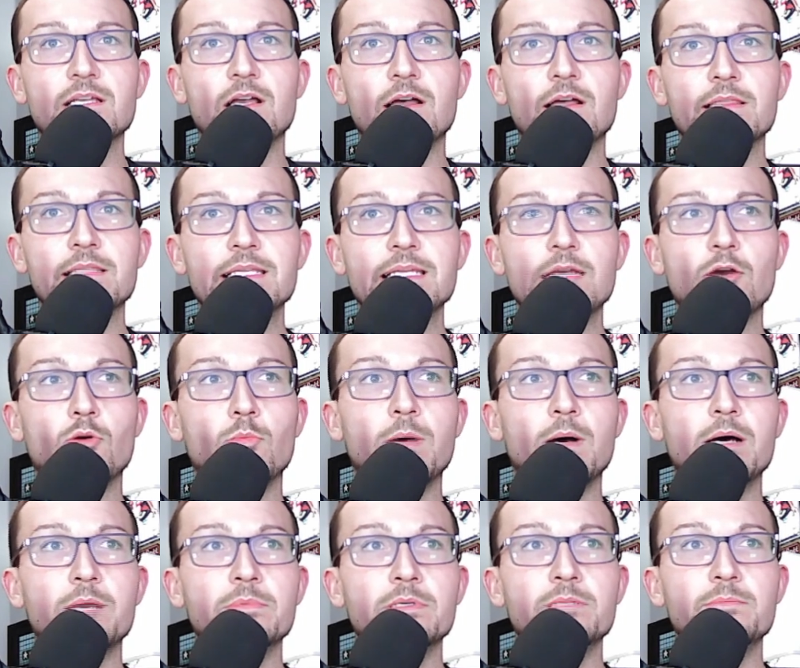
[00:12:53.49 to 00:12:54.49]
on the
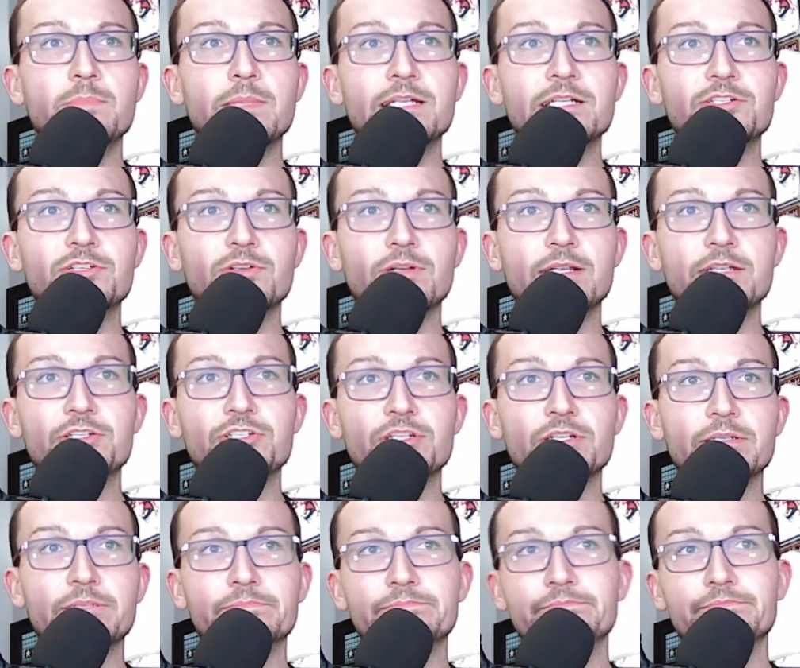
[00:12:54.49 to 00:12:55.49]
Obama
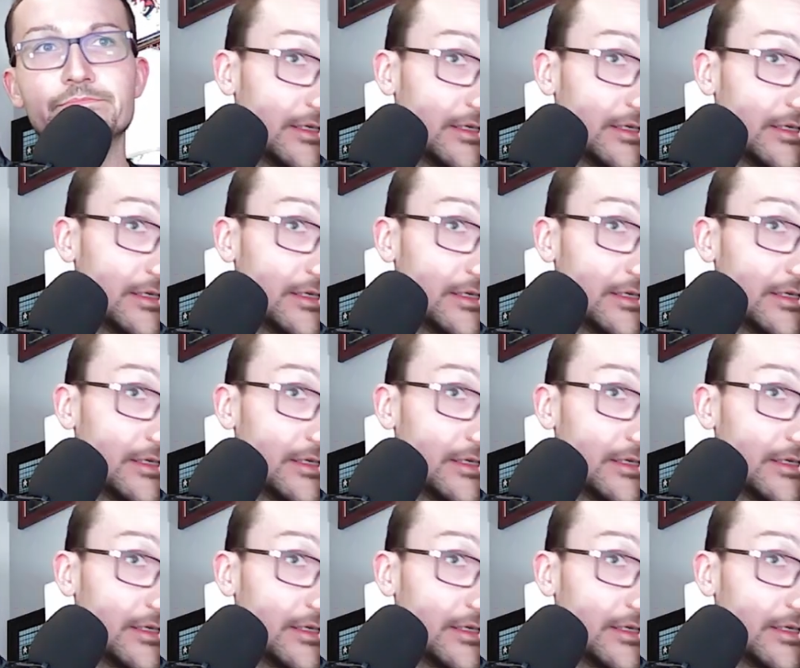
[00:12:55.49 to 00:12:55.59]
administration.